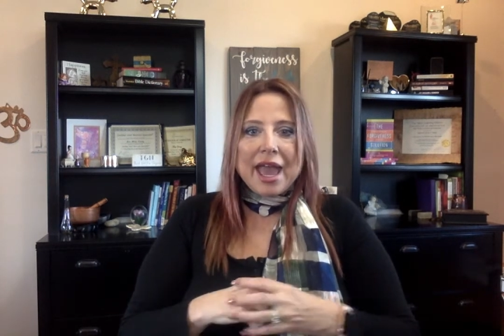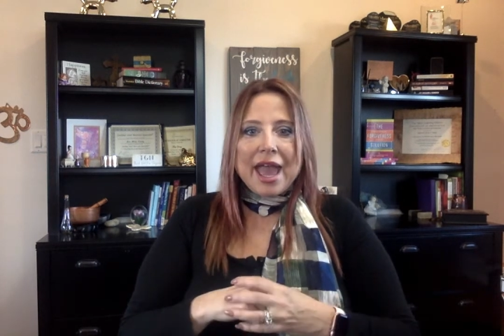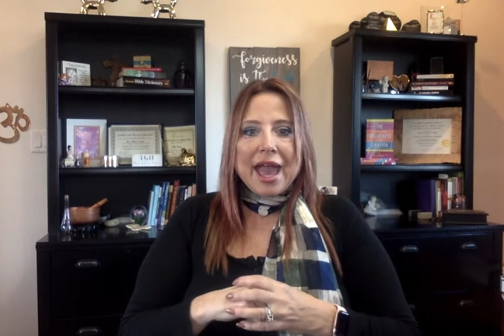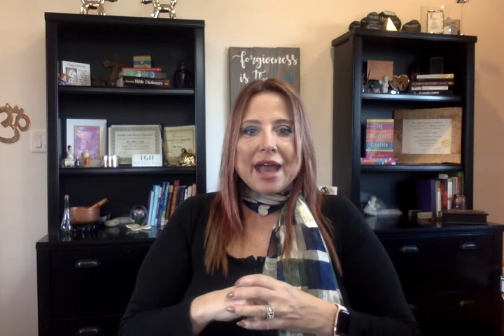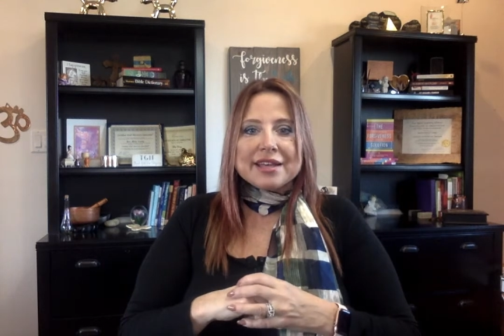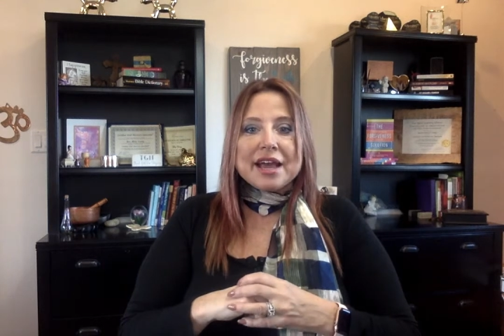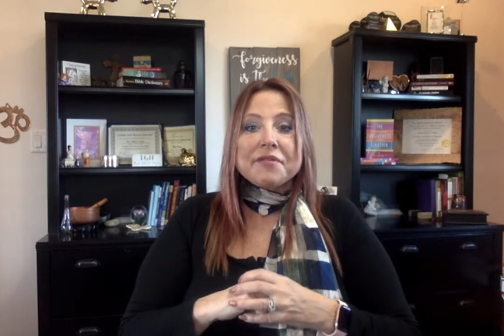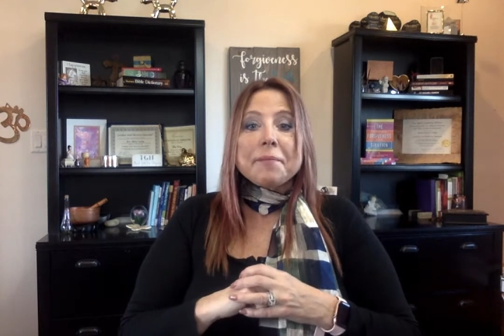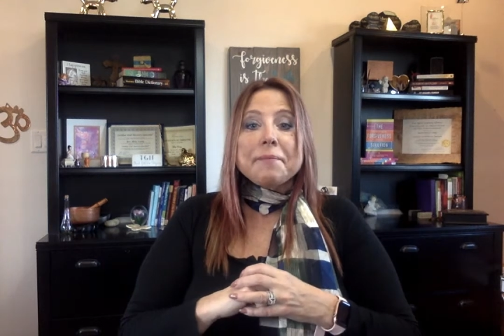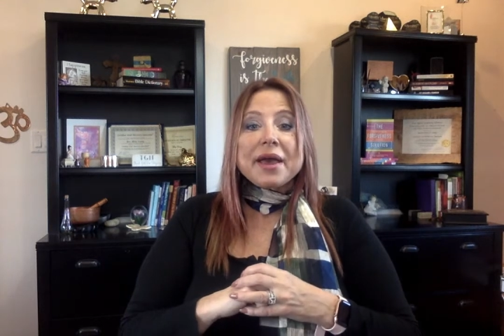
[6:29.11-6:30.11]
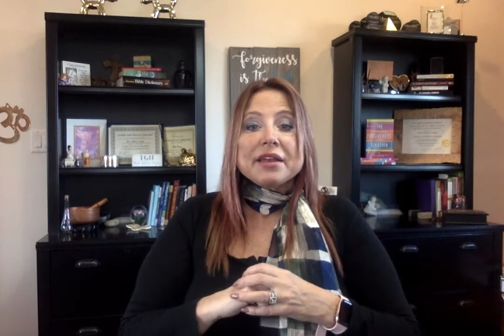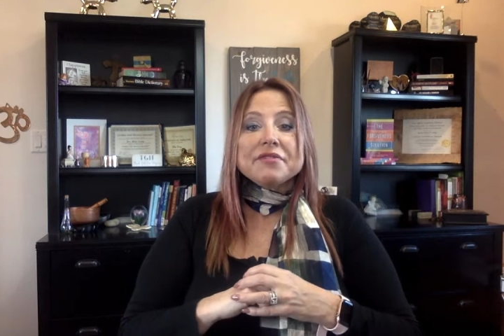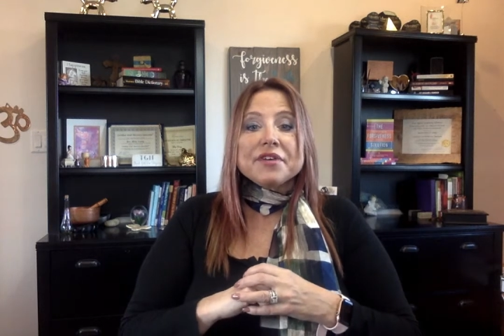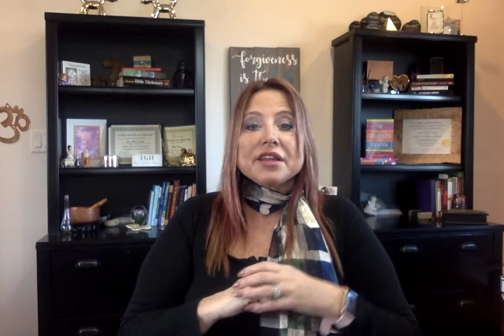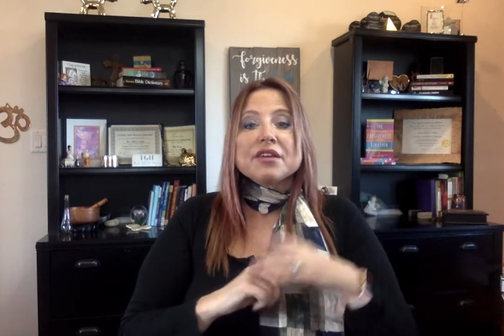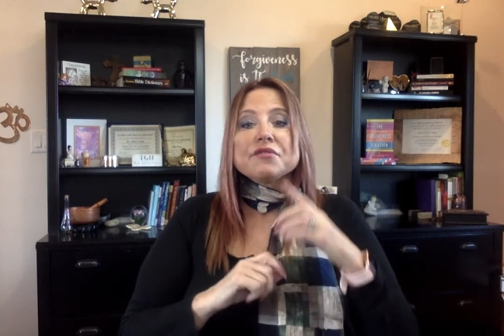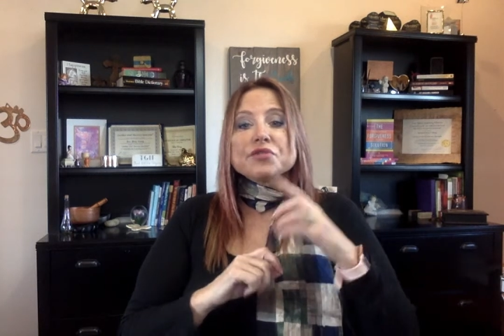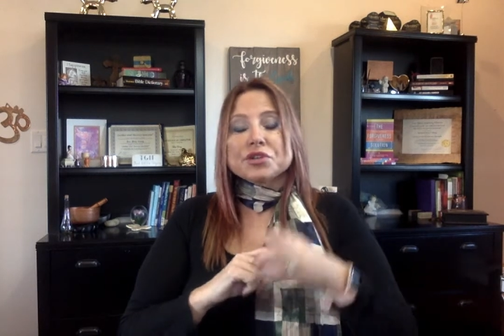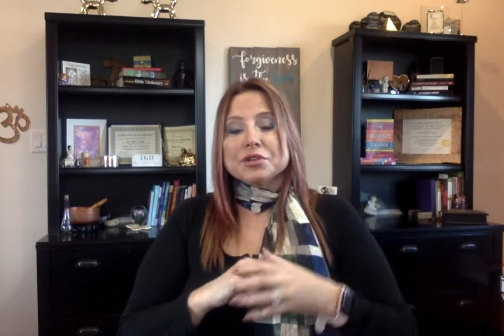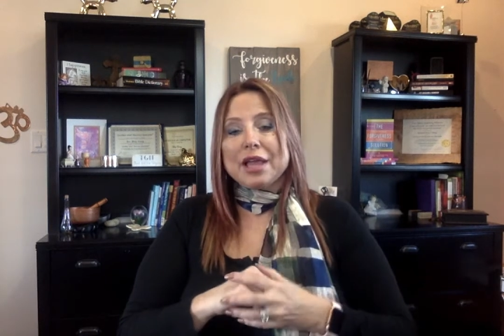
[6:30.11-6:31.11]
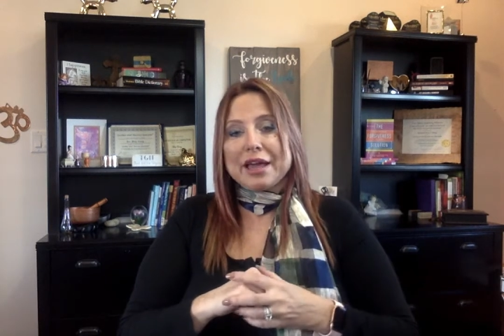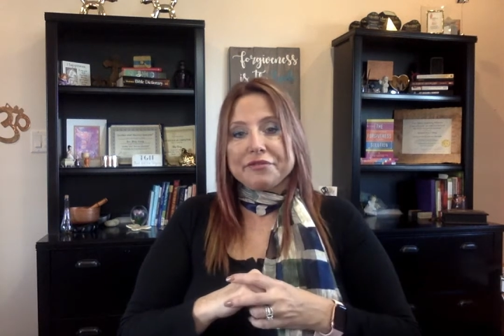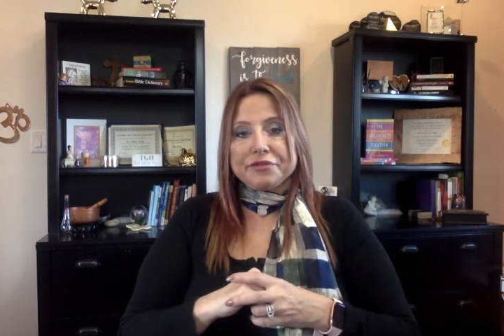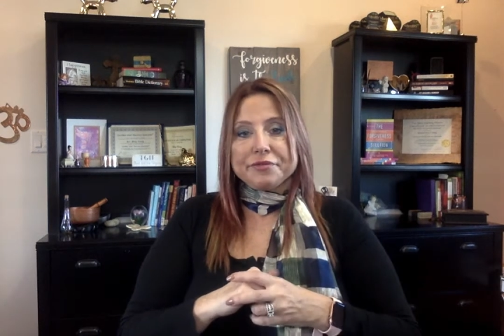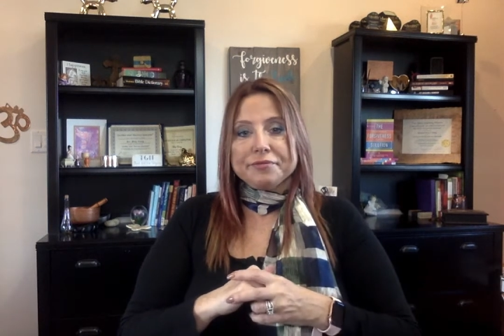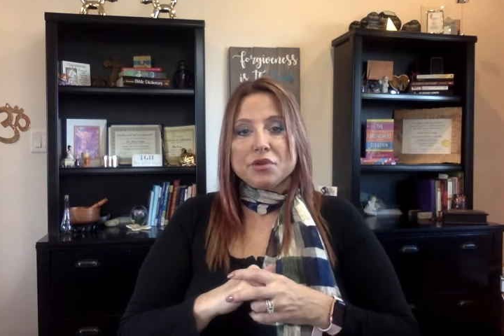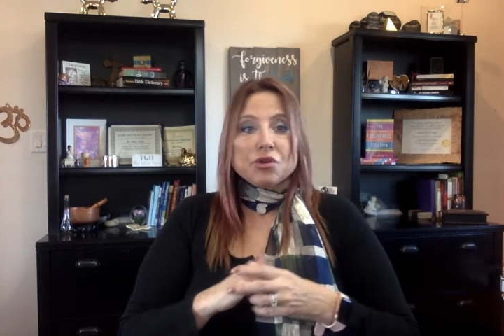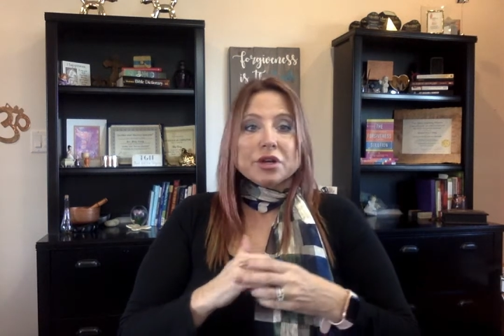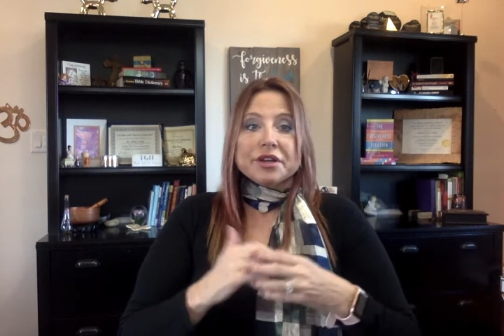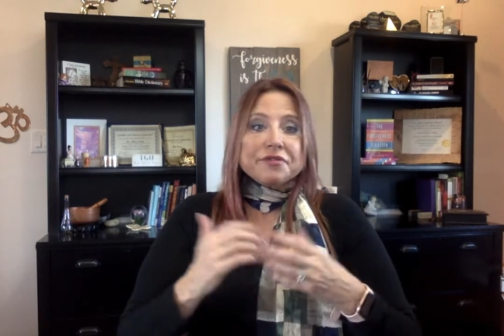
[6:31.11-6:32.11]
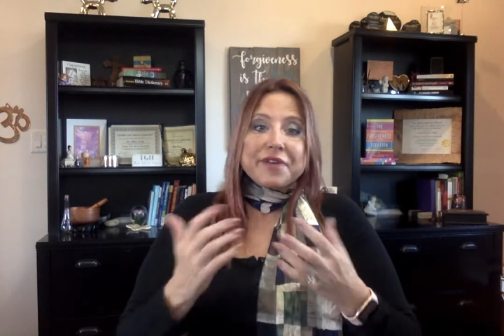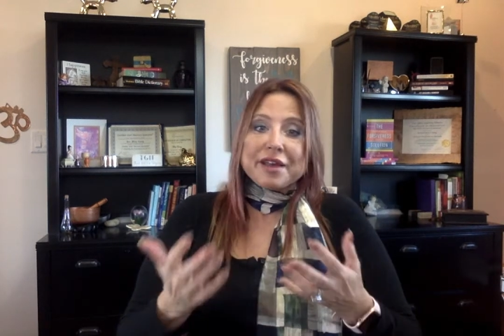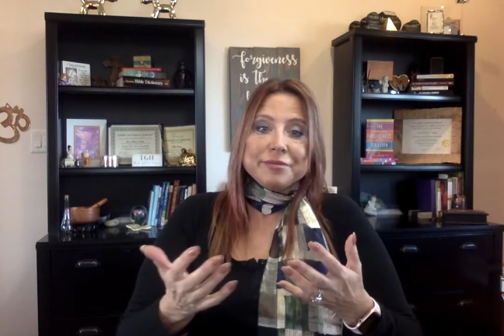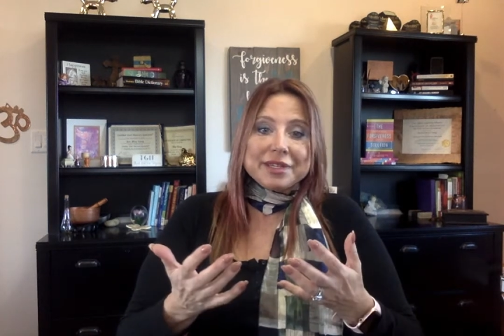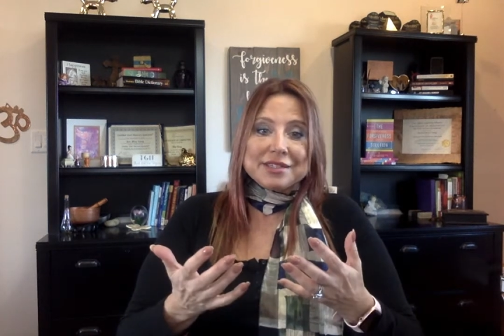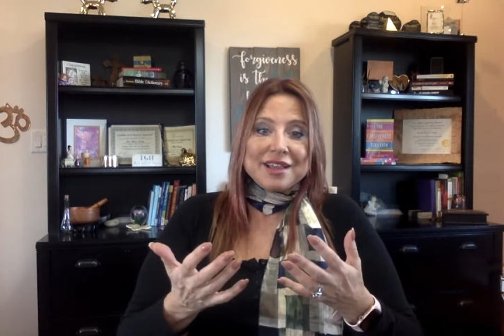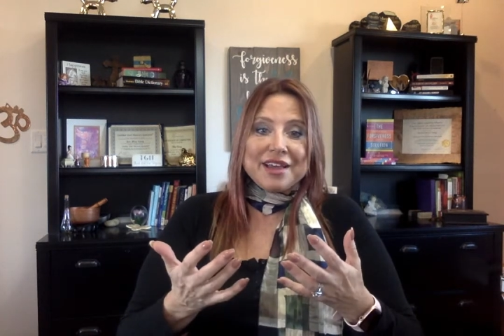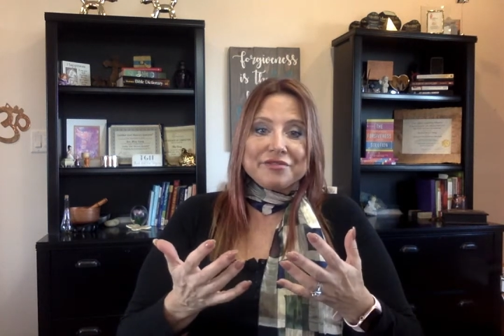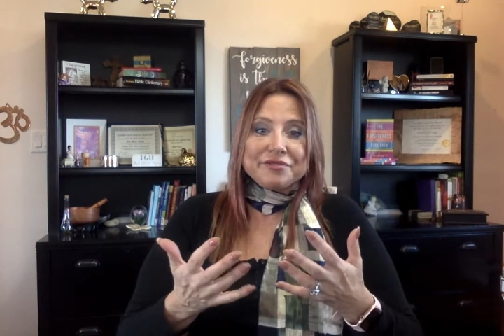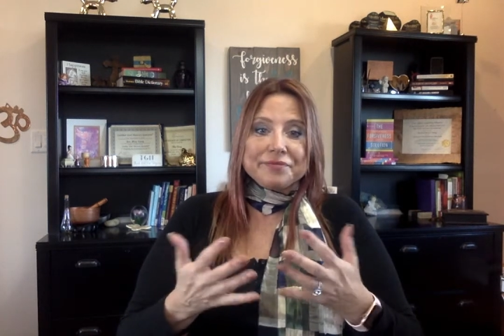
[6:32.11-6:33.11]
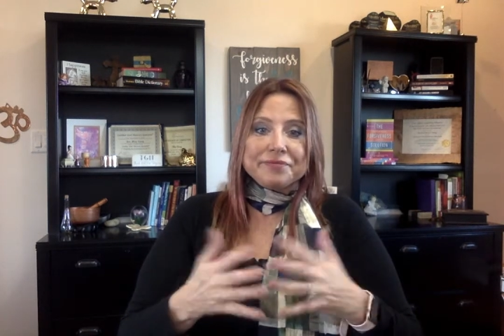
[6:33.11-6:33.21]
and have a benefit for your life or your family's life?